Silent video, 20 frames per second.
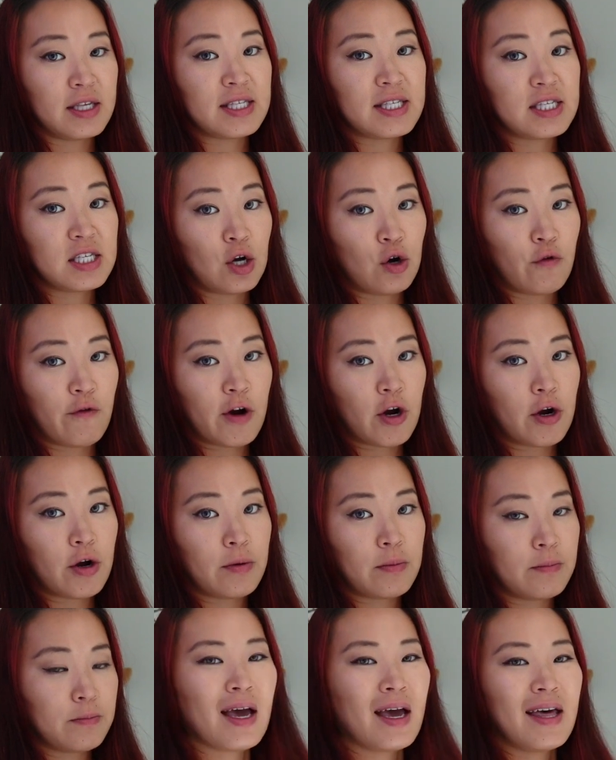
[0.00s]
silver.
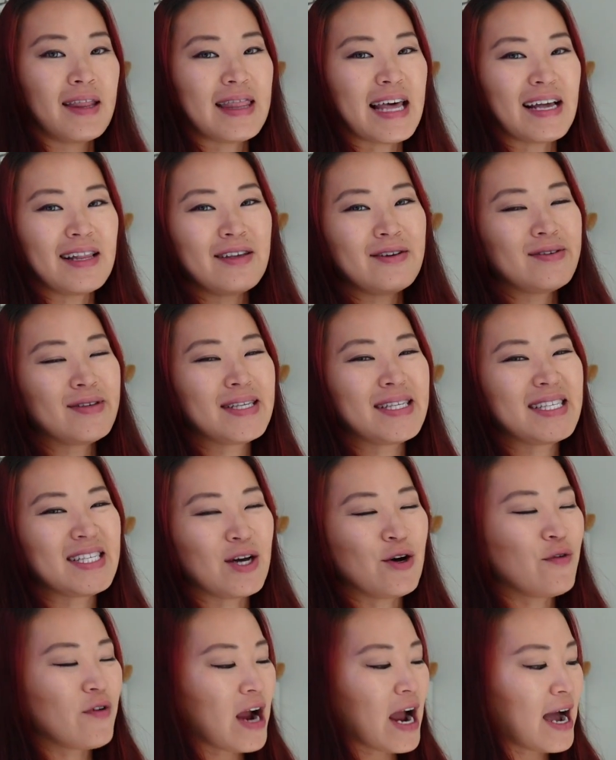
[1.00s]
That little
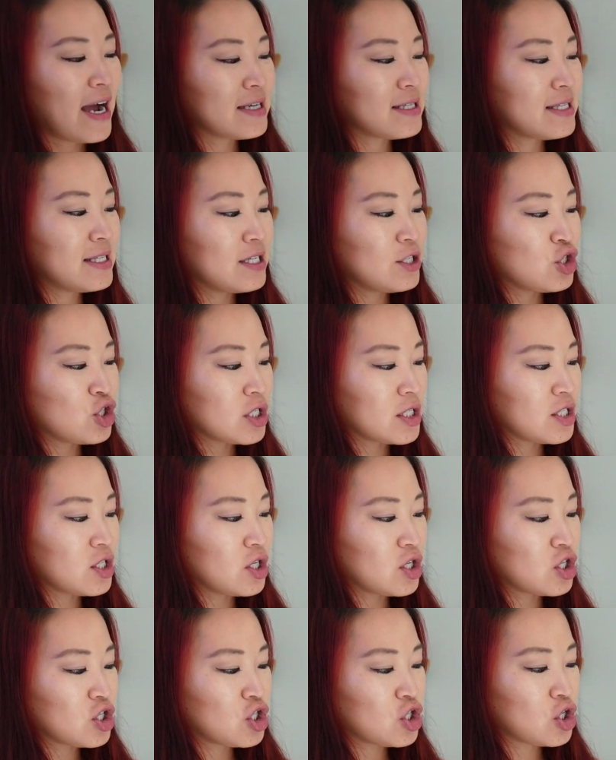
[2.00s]
silver accent just
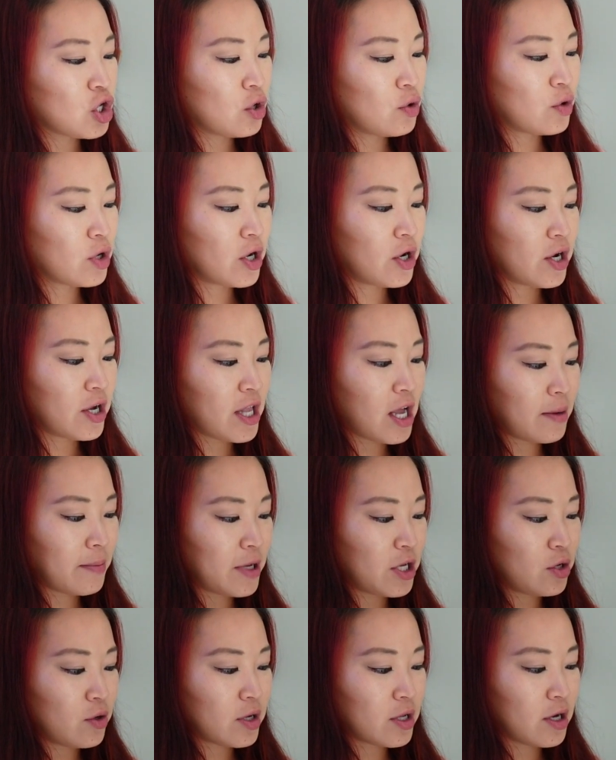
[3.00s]
looks so good. I
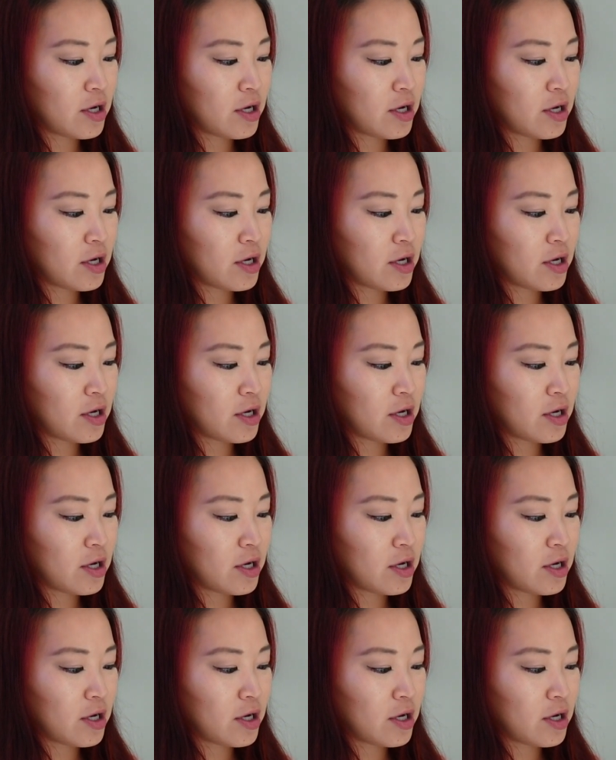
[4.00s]
mean, you can